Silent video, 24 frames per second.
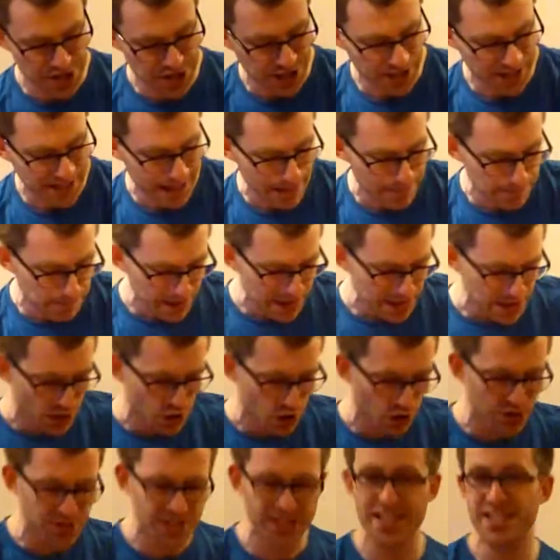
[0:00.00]
in a gambling
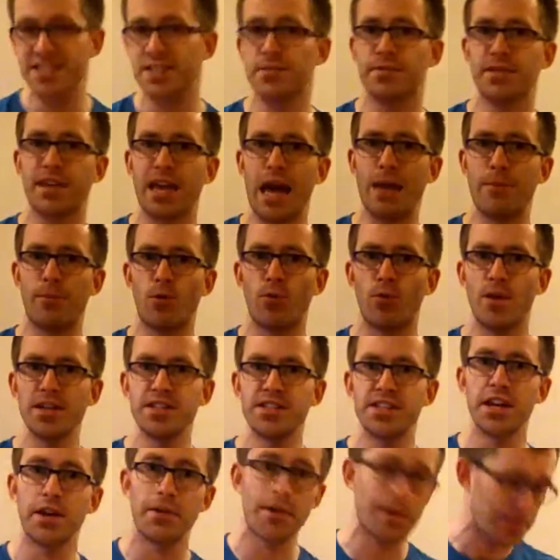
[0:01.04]
contest of camel
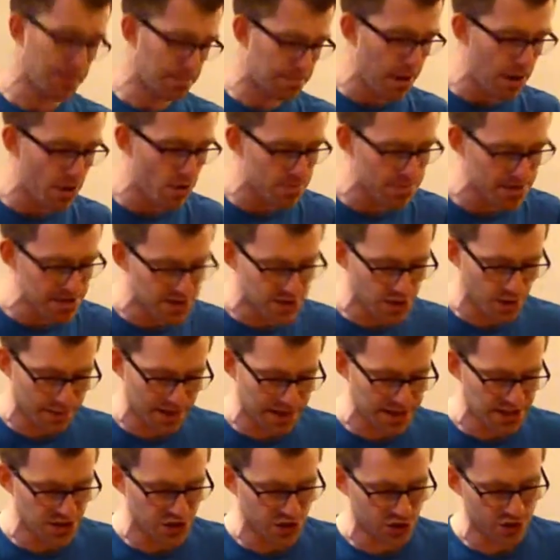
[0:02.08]
racing around a
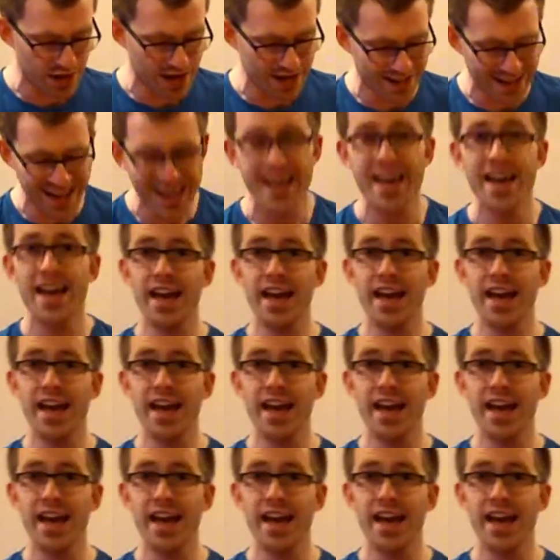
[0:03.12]
pyramid-dominated track.